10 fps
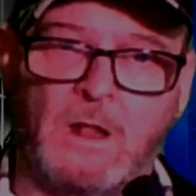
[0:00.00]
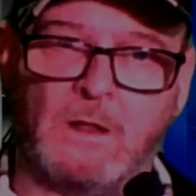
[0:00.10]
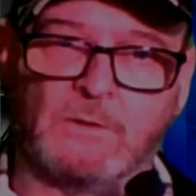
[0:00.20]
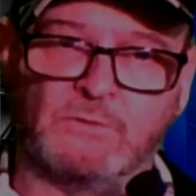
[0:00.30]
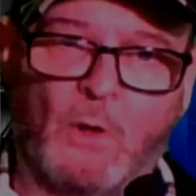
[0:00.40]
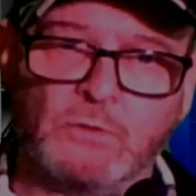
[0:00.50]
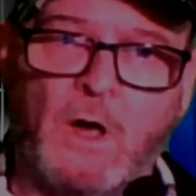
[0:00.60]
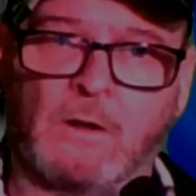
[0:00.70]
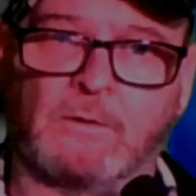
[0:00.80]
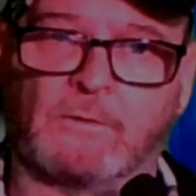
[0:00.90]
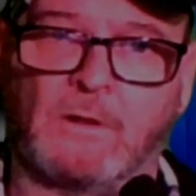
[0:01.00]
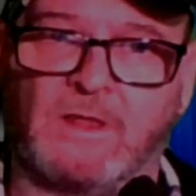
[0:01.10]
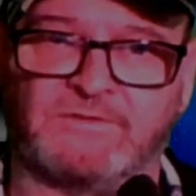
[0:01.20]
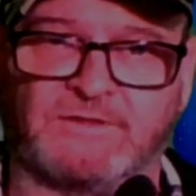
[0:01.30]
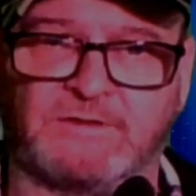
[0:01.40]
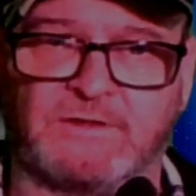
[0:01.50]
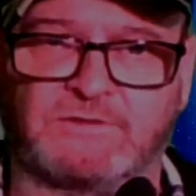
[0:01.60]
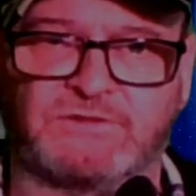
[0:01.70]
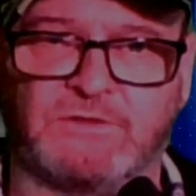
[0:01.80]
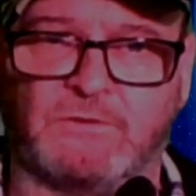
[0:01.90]
No longer is it an
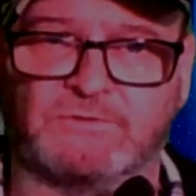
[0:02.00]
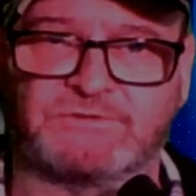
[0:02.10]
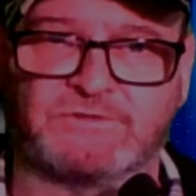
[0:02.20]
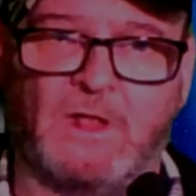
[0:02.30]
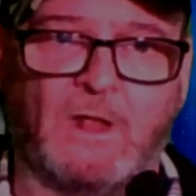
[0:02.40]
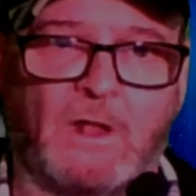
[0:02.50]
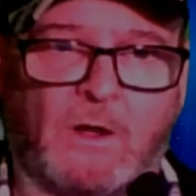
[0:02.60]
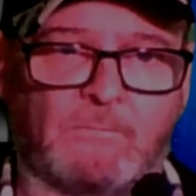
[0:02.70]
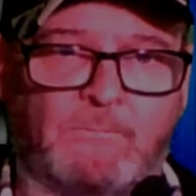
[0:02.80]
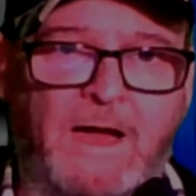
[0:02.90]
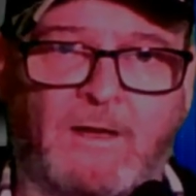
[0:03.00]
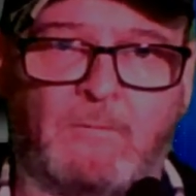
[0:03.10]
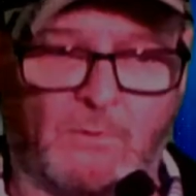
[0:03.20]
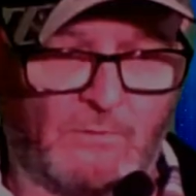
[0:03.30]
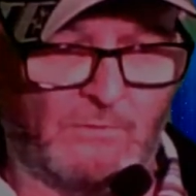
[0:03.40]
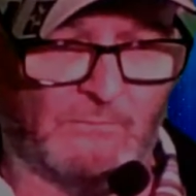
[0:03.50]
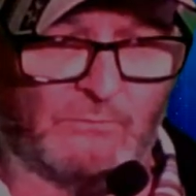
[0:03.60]
excuse or viable